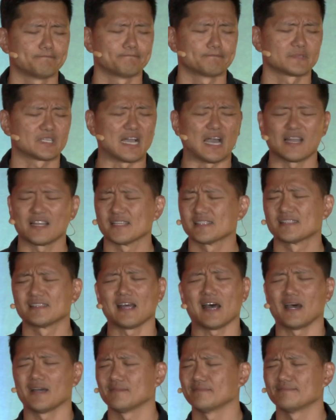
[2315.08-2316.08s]
God is
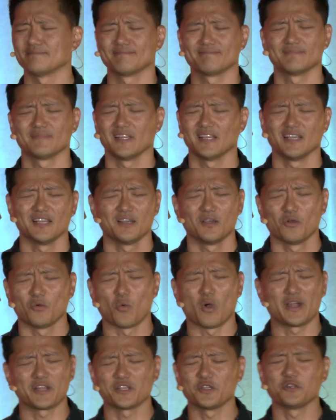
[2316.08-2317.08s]
not
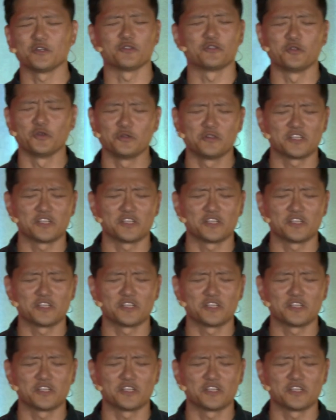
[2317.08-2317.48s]
wanting you to do